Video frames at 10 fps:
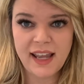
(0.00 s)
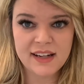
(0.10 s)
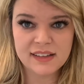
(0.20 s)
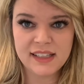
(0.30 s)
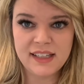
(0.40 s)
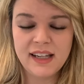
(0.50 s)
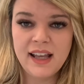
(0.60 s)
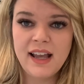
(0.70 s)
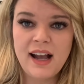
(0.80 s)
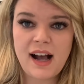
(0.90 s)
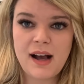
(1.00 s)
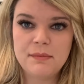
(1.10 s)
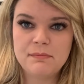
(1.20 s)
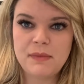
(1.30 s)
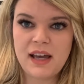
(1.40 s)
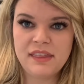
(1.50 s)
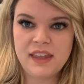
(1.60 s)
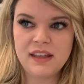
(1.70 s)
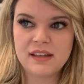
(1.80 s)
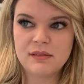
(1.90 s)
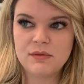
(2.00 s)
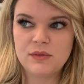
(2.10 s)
handle it. I think